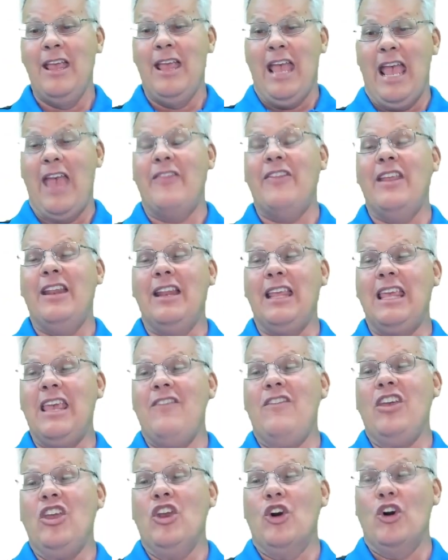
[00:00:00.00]
and then
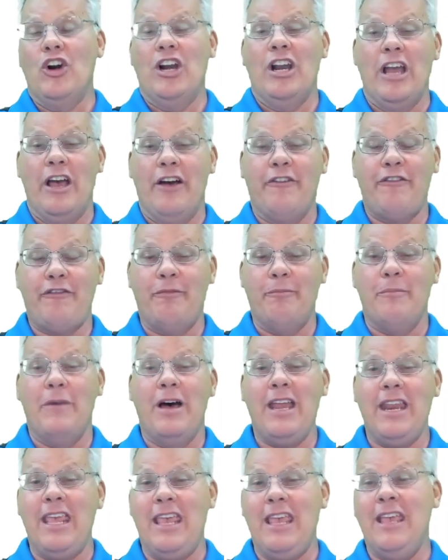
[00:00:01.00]
giving her enough
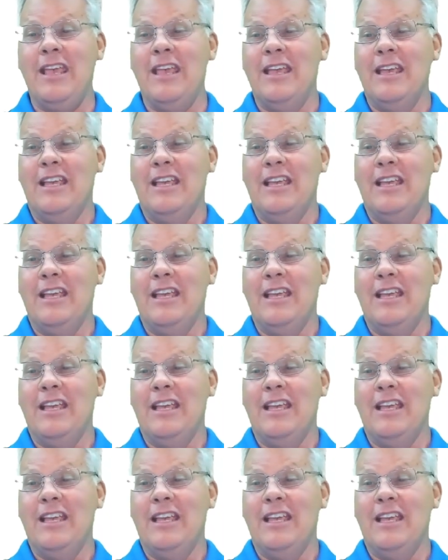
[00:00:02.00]
money